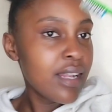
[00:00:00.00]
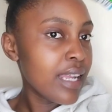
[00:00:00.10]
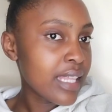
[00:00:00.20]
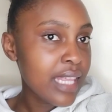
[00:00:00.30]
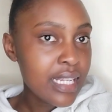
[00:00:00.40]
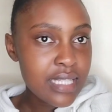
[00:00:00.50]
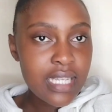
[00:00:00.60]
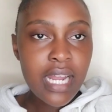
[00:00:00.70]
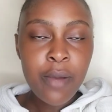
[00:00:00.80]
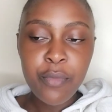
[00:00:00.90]
like that.
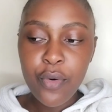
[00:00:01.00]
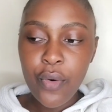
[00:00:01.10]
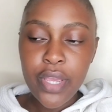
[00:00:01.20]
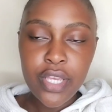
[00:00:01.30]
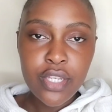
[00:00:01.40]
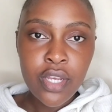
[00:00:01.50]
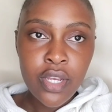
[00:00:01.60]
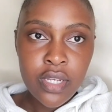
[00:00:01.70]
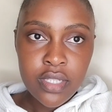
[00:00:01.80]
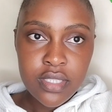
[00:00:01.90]
Then I'm going
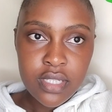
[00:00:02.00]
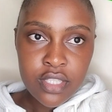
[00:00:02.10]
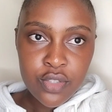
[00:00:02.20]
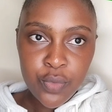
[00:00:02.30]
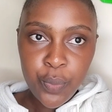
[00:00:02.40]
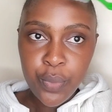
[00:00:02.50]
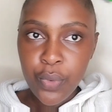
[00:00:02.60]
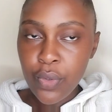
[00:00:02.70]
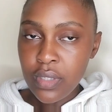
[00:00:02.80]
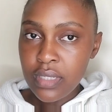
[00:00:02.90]
just to
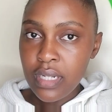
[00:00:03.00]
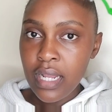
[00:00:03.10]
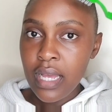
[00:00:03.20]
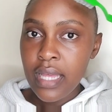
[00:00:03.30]
pull